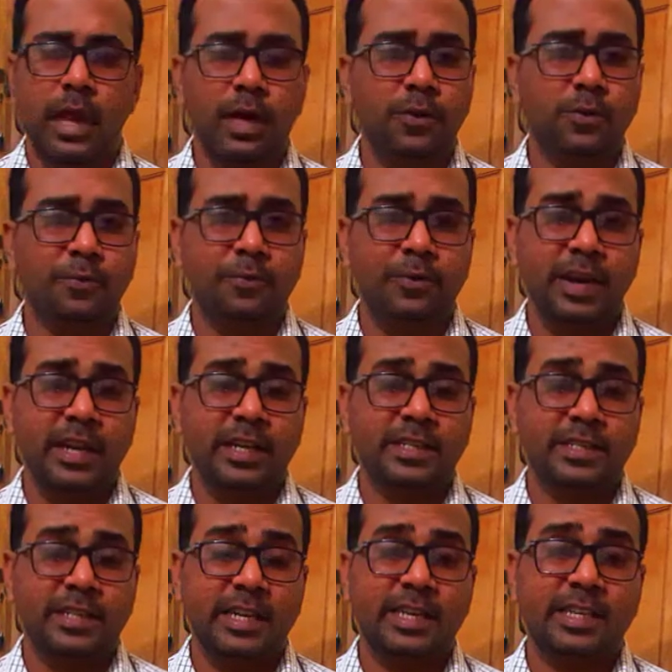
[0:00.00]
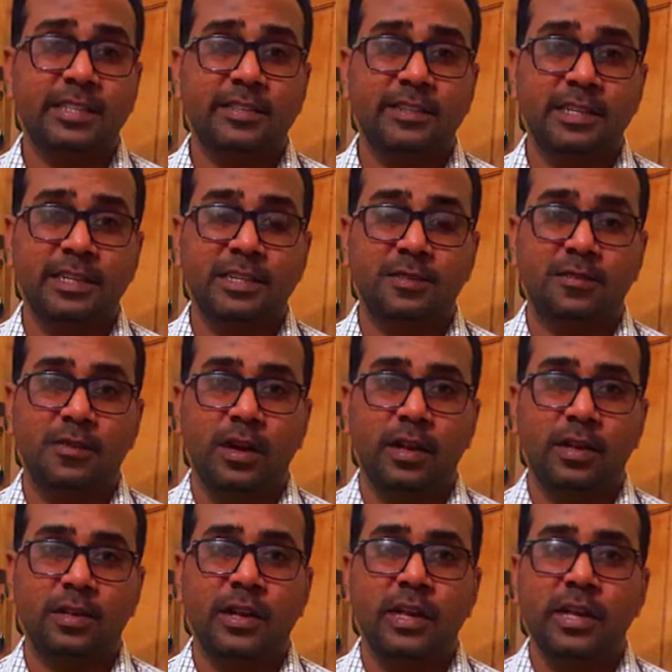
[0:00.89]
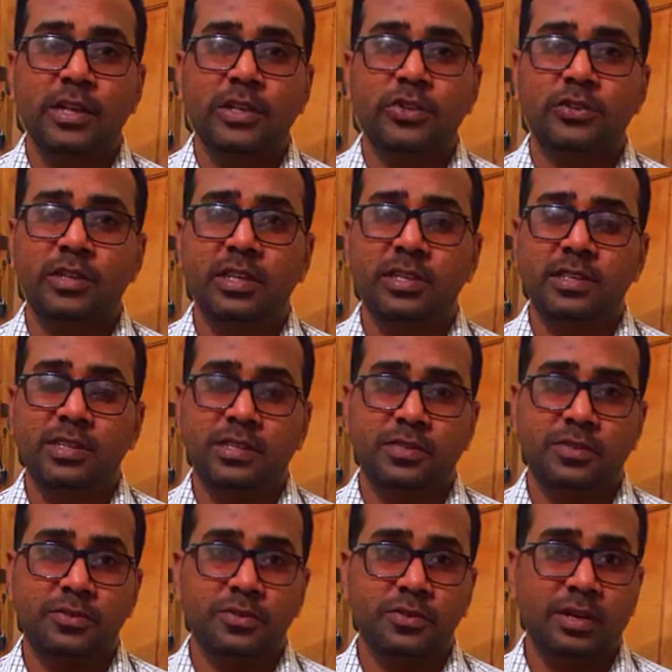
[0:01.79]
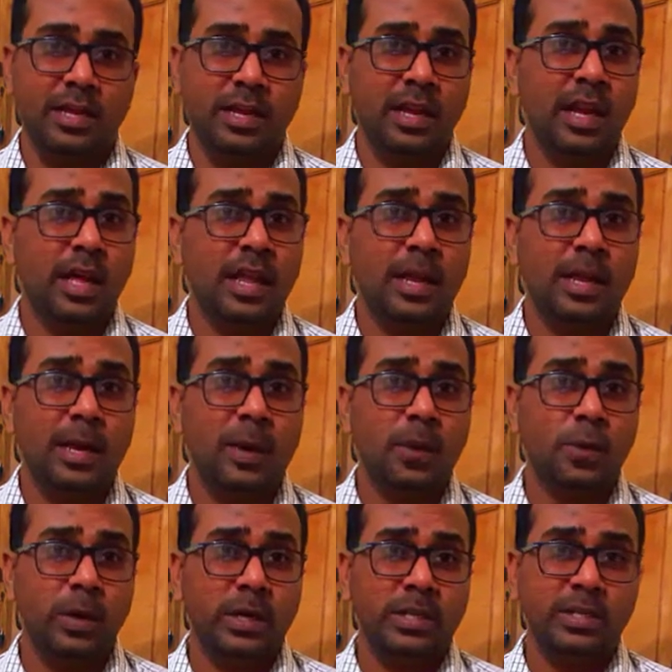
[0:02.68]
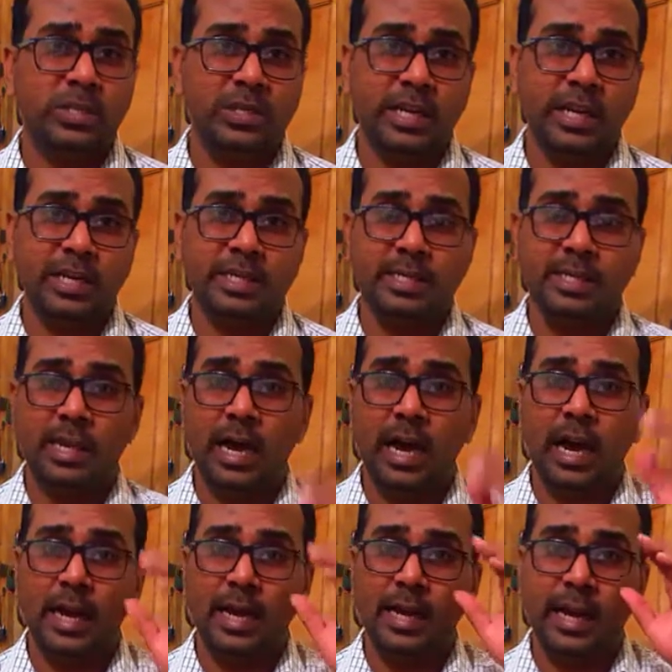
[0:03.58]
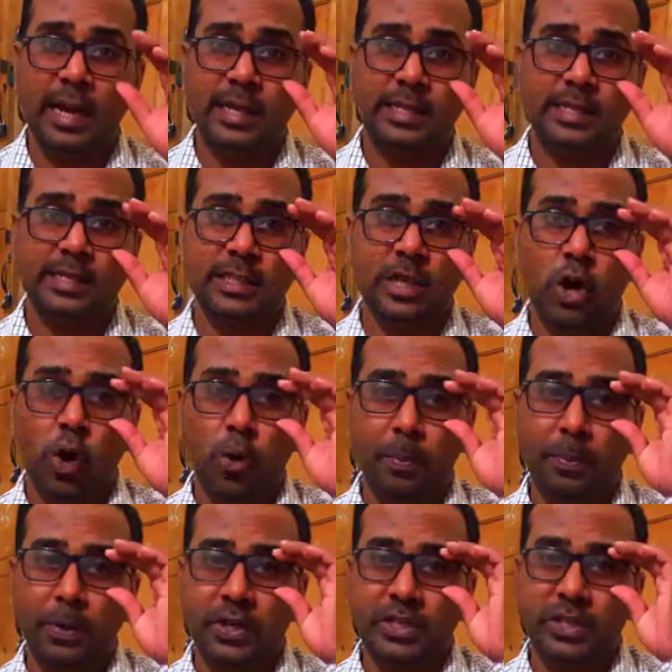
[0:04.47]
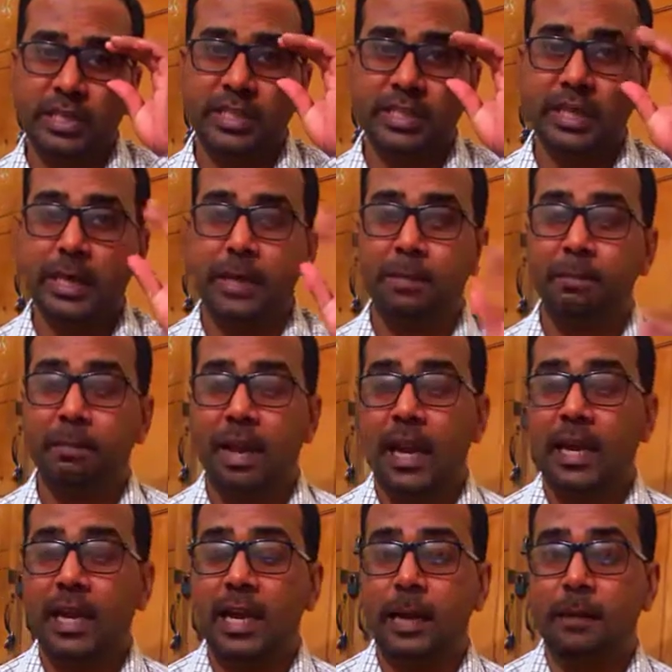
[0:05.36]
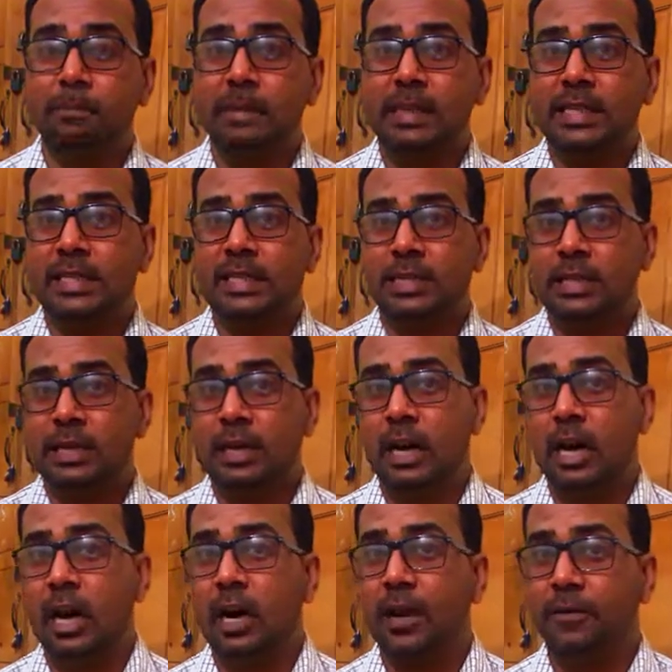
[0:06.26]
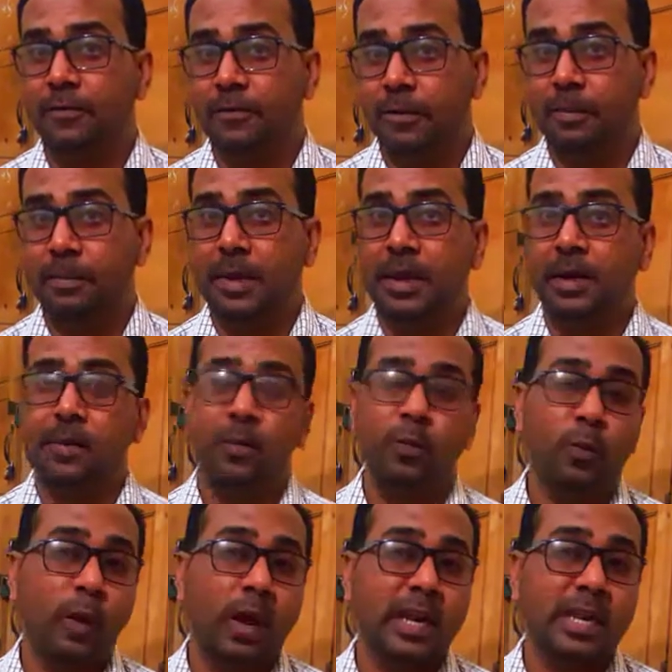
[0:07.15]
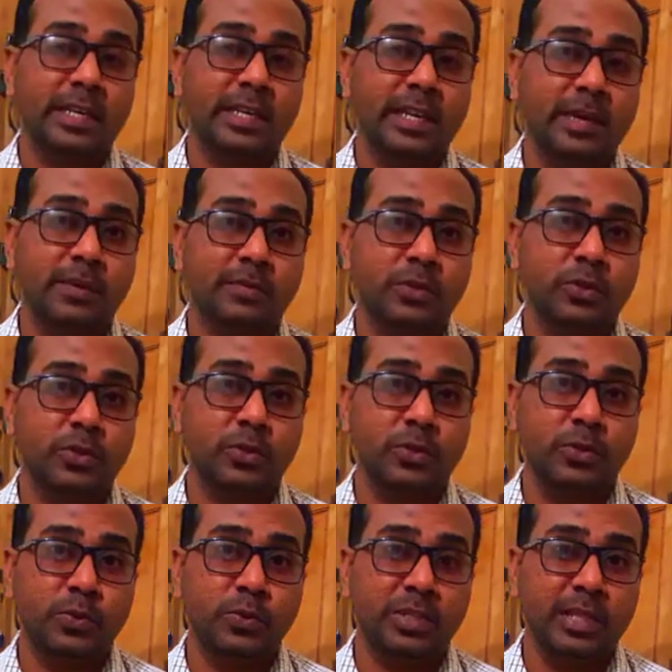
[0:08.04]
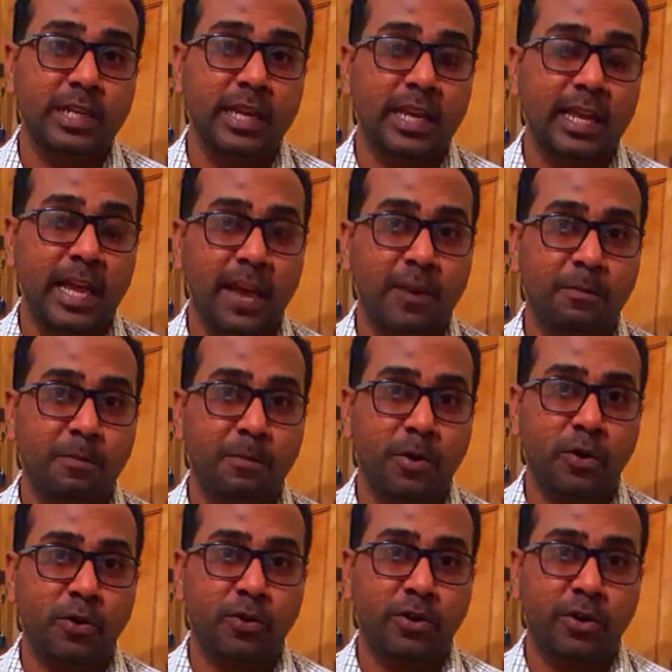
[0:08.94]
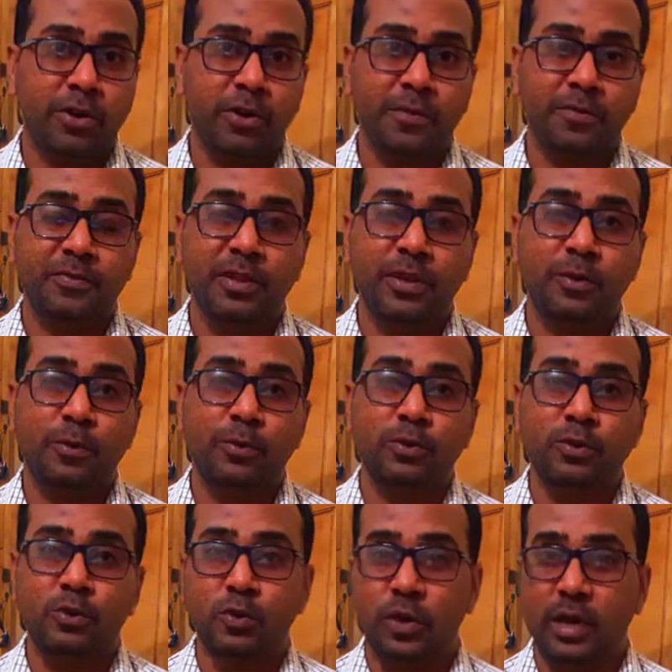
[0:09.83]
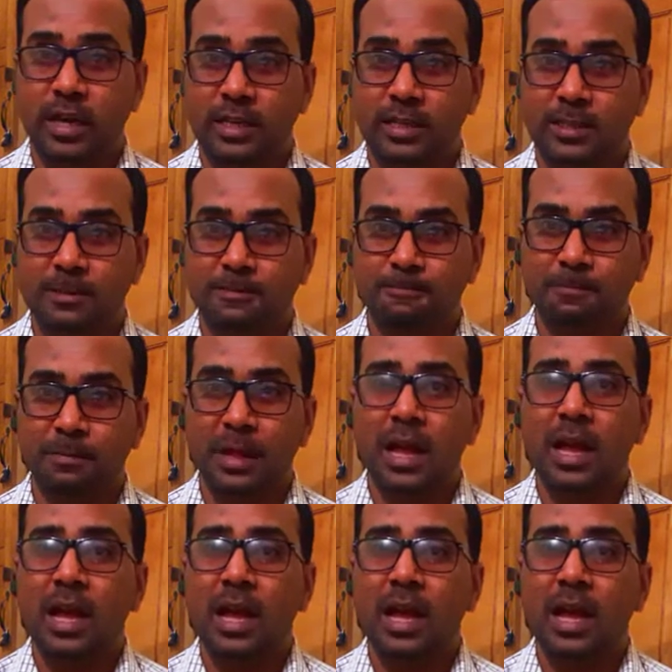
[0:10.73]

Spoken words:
Hello friends, it's Rizwan. Today's story, Love and Chains, highlights the oppression that men administer on women when it comes to choosing a life partner of their own choice.